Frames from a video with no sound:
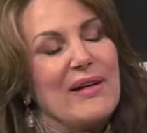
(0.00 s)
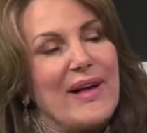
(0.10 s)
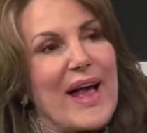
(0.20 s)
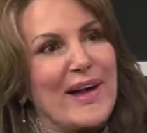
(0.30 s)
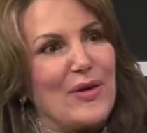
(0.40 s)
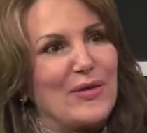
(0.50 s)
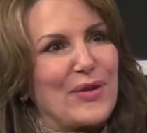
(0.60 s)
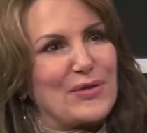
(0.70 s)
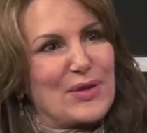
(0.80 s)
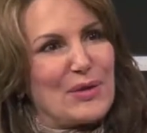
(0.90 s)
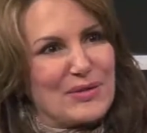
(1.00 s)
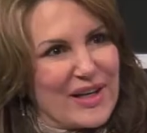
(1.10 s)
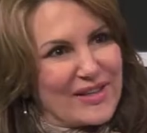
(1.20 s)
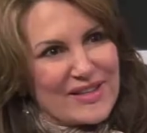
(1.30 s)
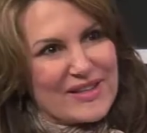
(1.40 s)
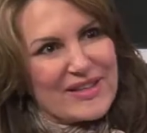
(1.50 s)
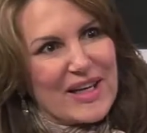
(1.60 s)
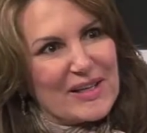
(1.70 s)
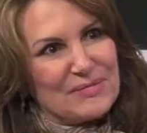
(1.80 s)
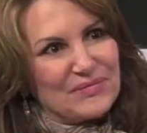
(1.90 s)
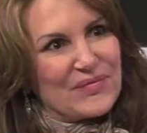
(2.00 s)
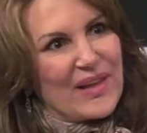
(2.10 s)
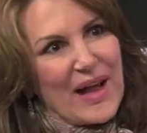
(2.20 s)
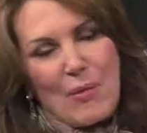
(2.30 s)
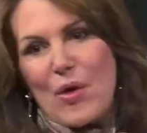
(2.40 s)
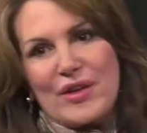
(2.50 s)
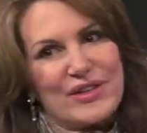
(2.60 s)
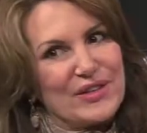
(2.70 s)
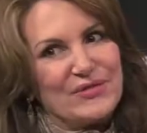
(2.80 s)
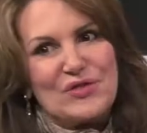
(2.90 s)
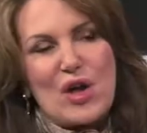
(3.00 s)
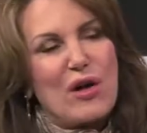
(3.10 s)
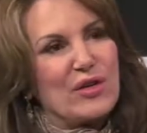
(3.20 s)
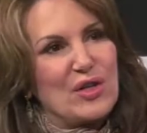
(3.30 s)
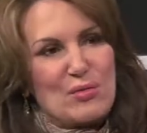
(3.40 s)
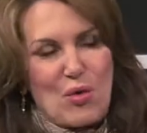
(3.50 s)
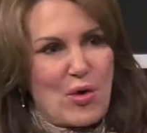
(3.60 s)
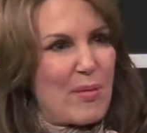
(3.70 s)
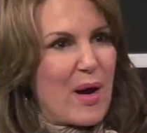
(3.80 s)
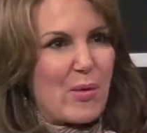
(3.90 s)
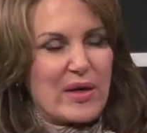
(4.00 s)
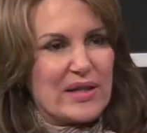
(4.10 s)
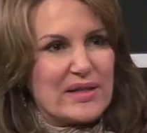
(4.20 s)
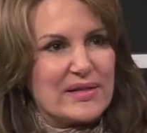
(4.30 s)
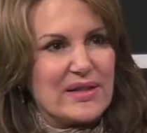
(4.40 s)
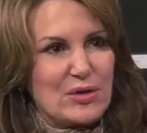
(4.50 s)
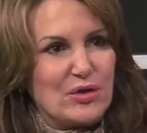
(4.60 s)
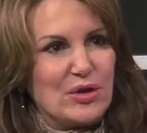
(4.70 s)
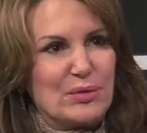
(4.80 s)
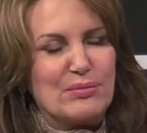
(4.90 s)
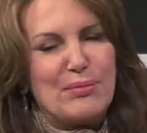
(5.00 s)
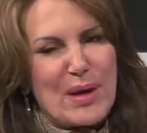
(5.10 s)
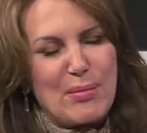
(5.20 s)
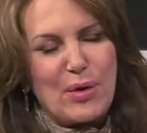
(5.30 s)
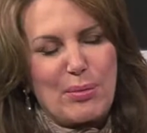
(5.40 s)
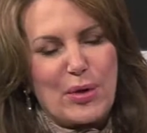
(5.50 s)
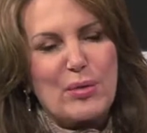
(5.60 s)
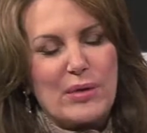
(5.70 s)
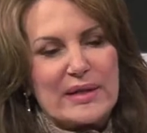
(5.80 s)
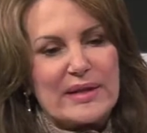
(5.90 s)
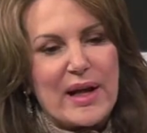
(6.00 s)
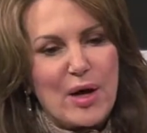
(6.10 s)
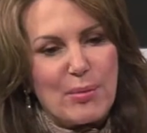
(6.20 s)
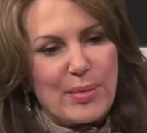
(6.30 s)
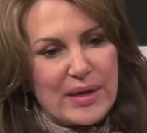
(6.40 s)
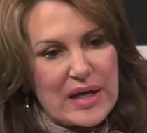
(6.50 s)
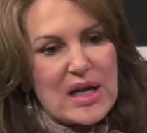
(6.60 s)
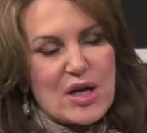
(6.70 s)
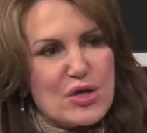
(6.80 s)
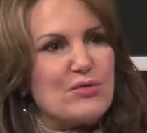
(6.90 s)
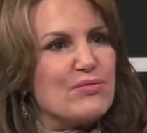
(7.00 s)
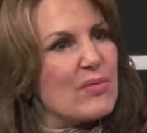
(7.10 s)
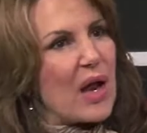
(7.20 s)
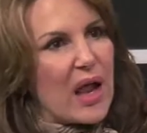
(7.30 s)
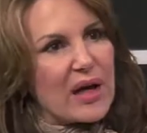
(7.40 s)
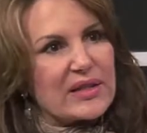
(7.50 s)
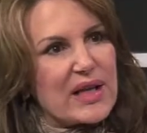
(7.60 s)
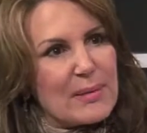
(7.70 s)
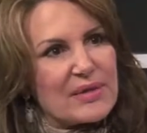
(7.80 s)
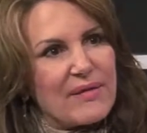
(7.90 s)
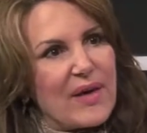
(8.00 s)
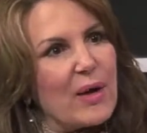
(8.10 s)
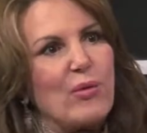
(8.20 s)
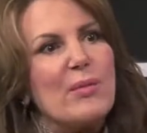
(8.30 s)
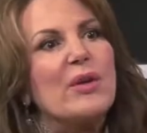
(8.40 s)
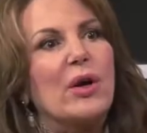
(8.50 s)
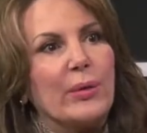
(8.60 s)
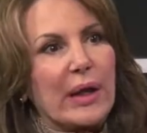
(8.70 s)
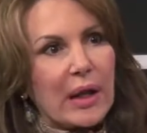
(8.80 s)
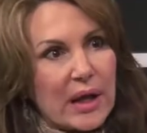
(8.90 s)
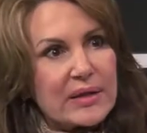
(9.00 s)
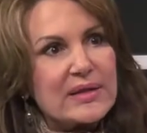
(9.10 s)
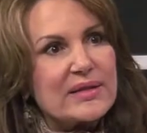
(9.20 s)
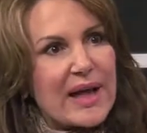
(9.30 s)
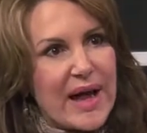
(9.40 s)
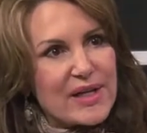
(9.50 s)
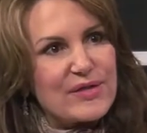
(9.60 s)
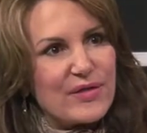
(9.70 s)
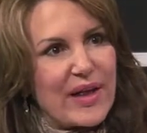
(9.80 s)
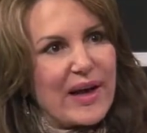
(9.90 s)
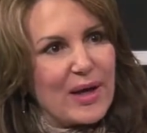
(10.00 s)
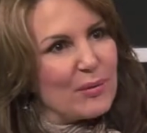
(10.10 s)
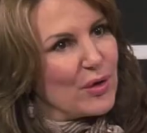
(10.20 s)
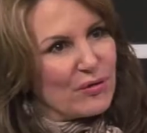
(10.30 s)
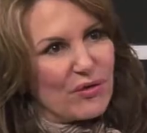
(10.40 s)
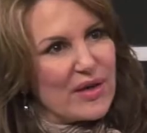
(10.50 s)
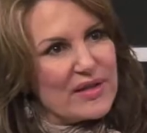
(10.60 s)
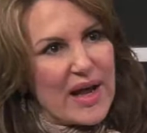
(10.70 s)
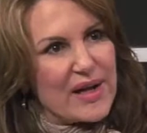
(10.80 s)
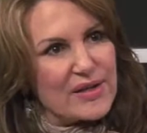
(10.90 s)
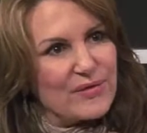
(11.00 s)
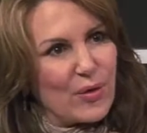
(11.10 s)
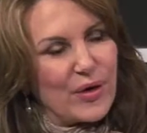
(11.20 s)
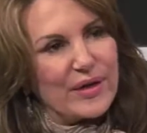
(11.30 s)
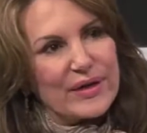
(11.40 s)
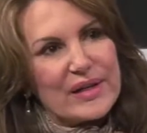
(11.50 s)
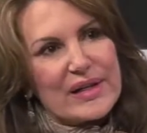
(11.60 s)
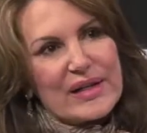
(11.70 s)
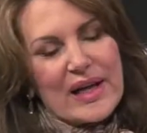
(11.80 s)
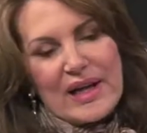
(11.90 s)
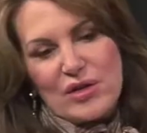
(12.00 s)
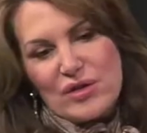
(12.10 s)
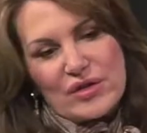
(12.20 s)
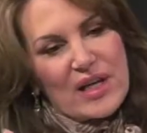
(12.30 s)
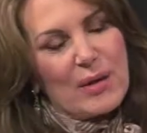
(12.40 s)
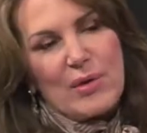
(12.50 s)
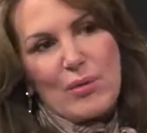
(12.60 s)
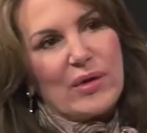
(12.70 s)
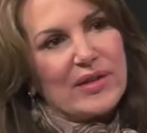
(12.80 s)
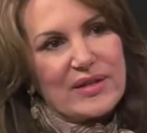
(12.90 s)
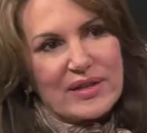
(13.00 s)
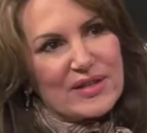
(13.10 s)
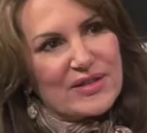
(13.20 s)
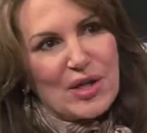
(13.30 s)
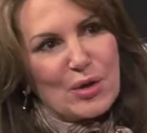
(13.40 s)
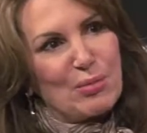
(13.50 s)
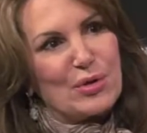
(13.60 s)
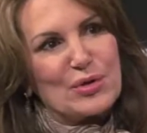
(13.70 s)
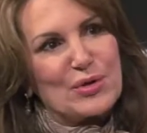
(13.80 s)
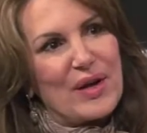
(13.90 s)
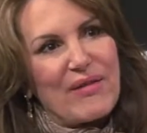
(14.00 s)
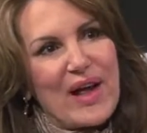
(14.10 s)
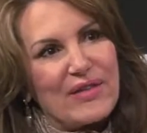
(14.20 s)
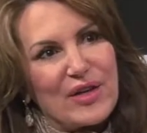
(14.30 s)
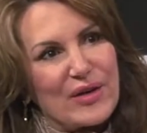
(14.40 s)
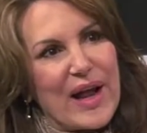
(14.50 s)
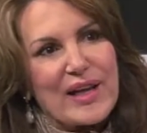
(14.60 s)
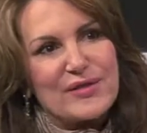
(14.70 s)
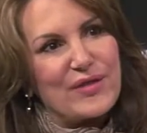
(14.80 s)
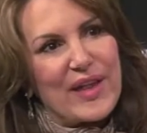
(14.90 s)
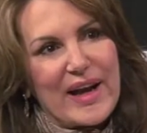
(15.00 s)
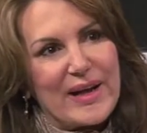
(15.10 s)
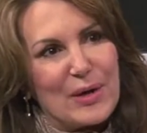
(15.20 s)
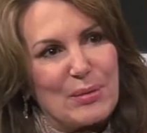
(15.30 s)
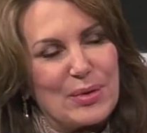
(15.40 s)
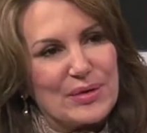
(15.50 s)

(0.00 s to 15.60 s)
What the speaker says: hang on to those coattails and say, I want to talk to you more about what it is that you do. People are pretty willing to help, but a lot of times I find women are reluctant to ask for that help. They're afraid to ask for it. And you just got to be willing to dare to put yourself out there and ask for that help.